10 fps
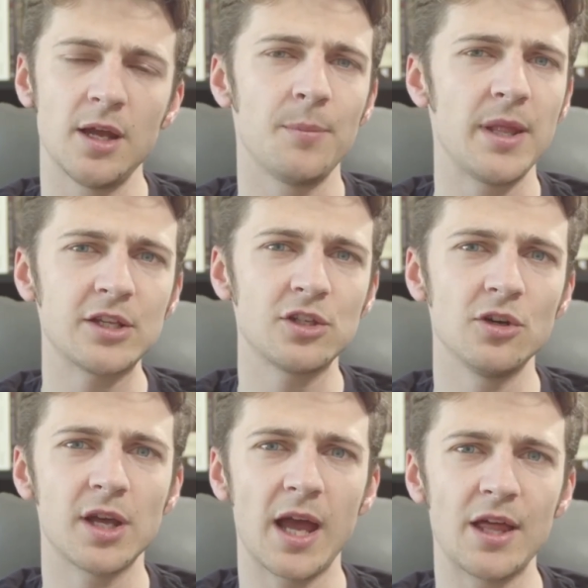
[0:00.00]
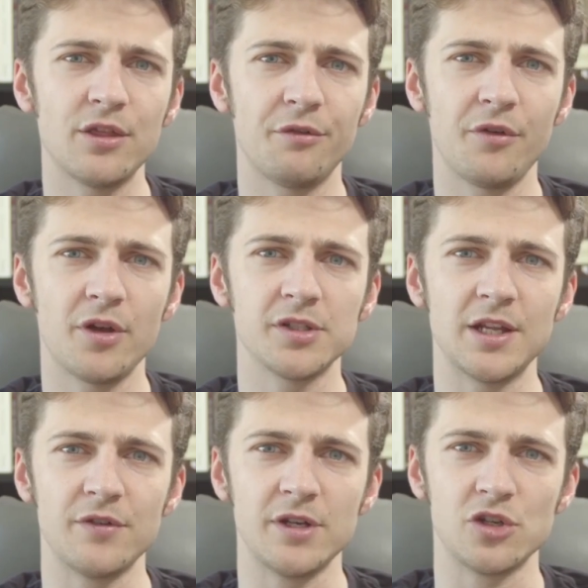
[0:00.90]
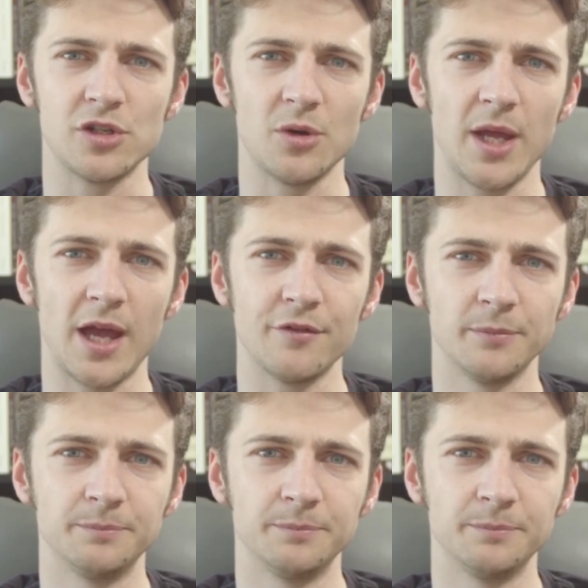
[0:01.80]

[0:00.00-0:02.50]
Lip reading: But let's look at the first definition that we have.